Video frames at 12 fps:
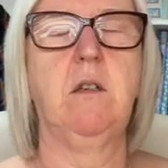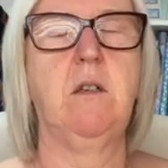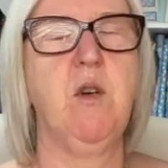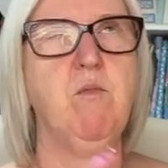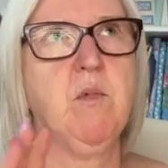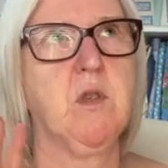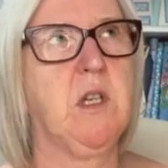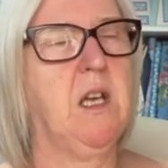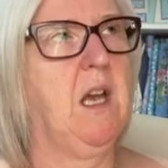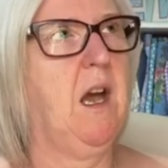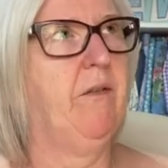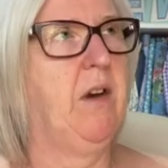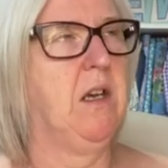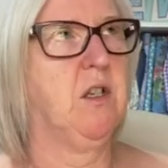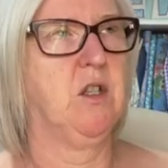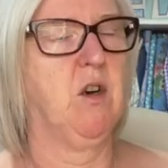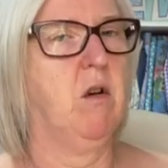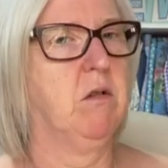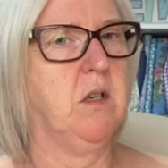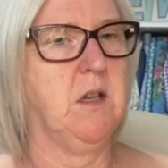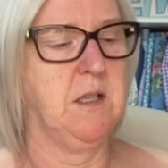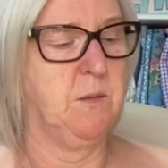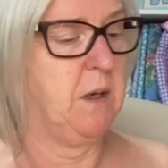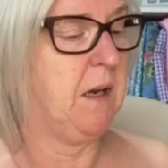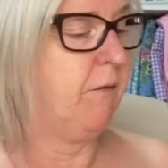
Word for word: She must think I've like stalked her this week.